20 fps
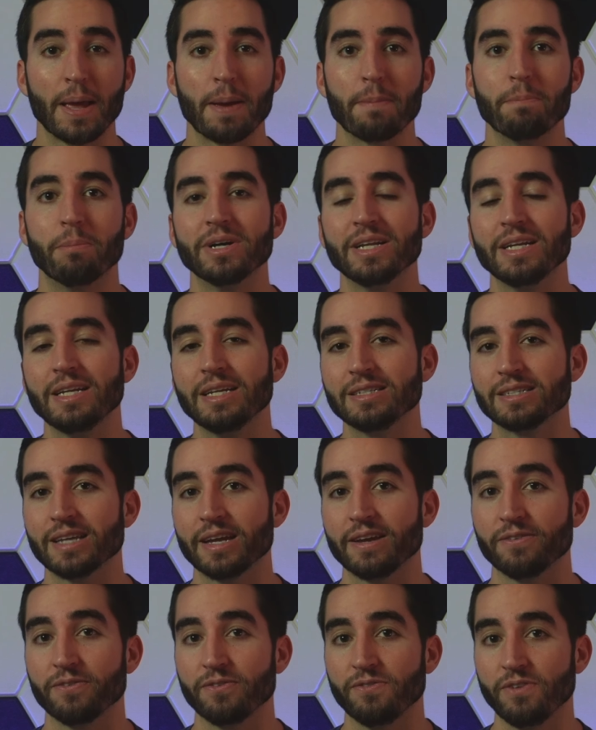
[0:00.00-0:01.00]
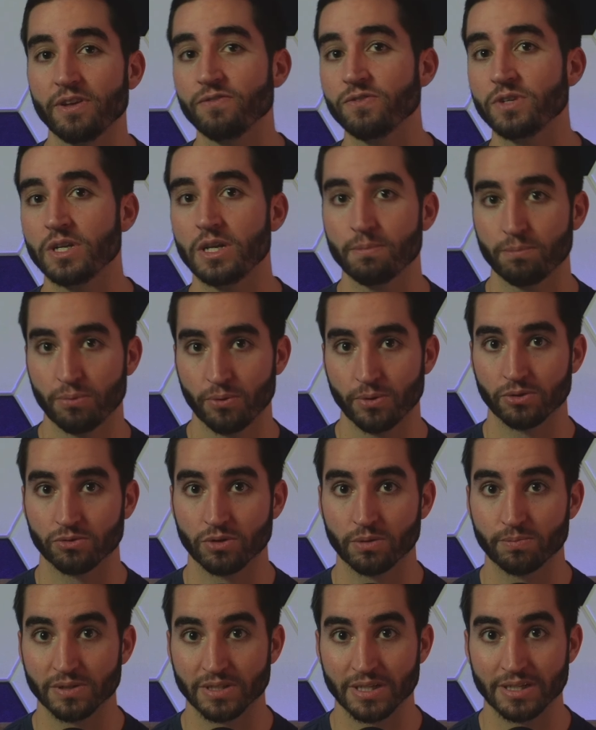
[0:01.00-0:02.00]
But it is a
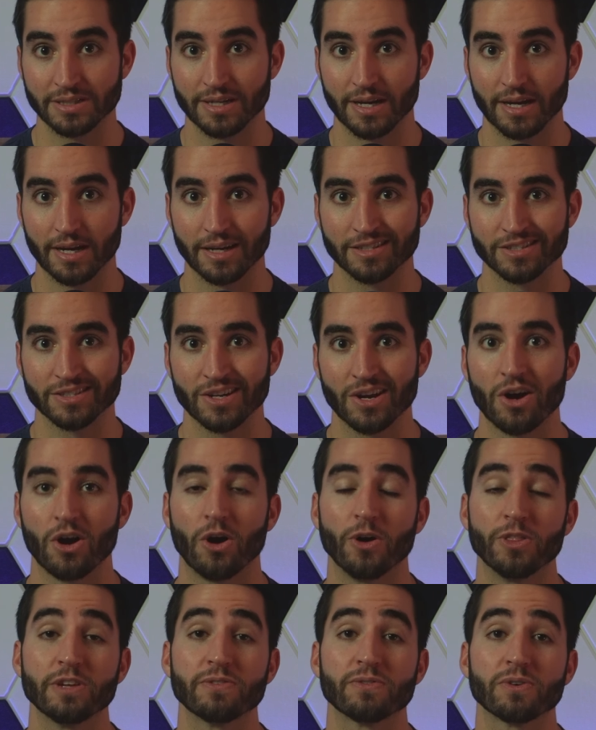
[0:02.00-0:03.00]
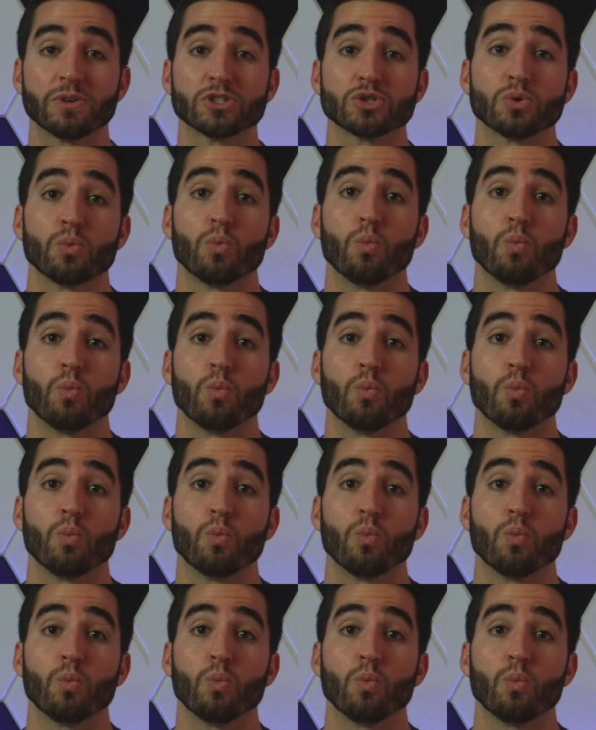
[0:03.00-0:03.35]
15.3% tax on the first